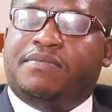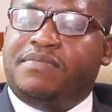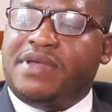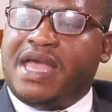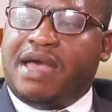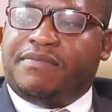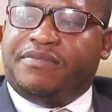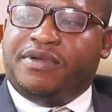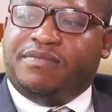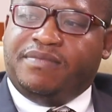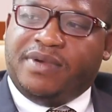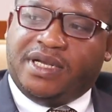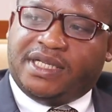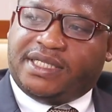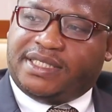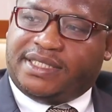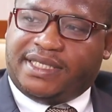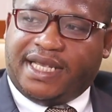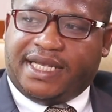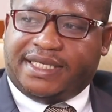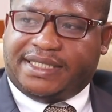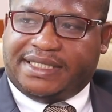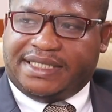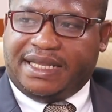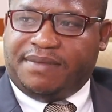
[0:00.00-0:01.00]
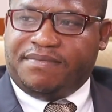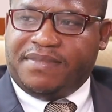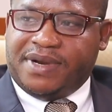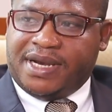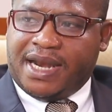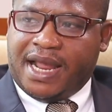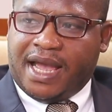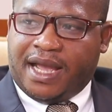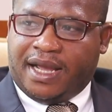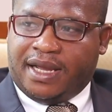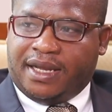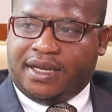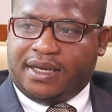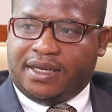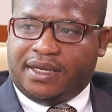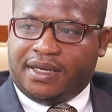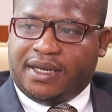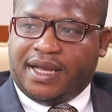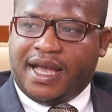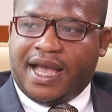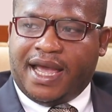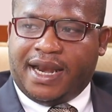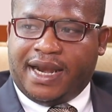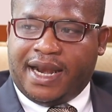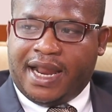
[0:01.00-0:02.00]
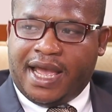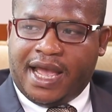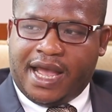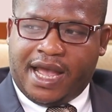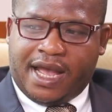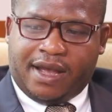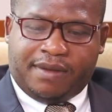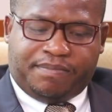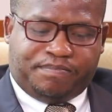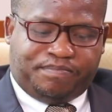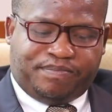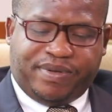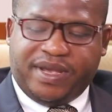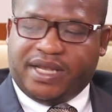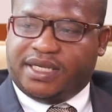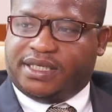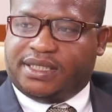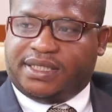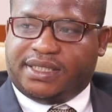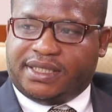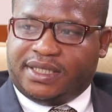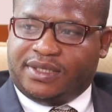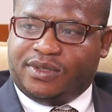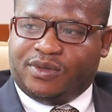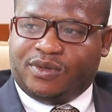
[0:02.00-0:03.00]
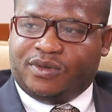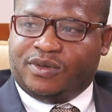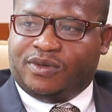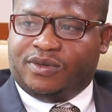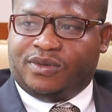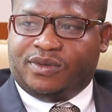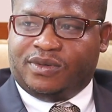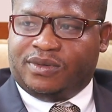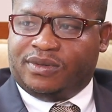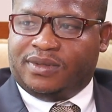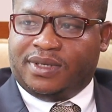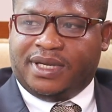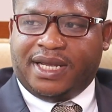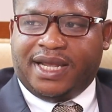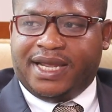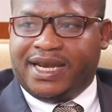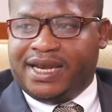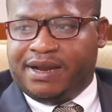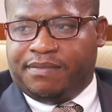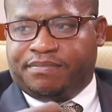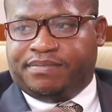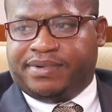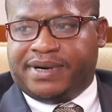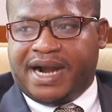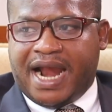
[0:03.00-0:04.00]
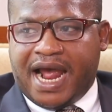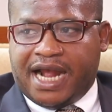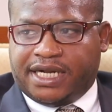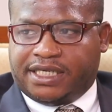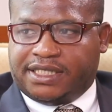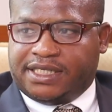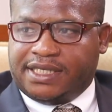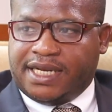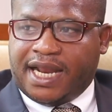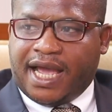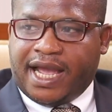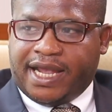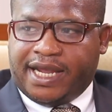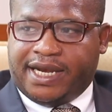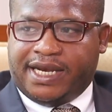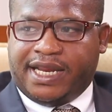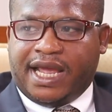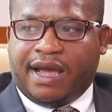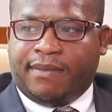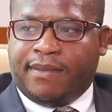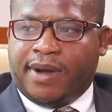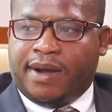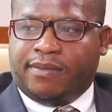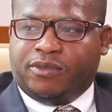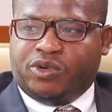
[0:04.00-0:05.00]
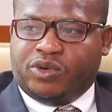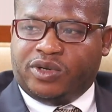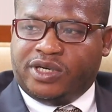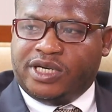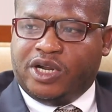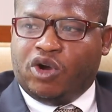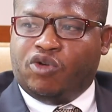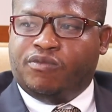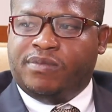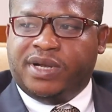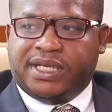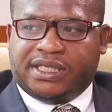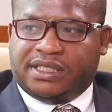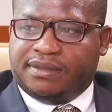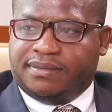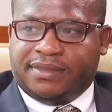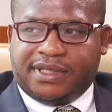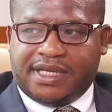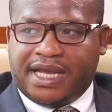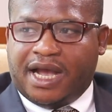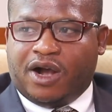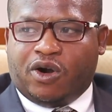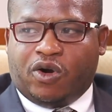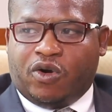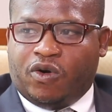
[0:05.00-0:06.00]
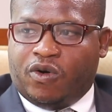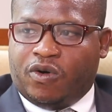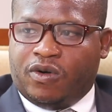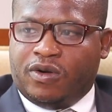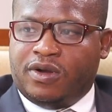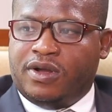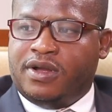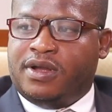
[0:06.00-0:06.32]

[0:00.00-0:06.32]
Ebia bibit says seminar, and a paste, no, and a brush, nigh, dear mam, no, dear, beat him, dear co.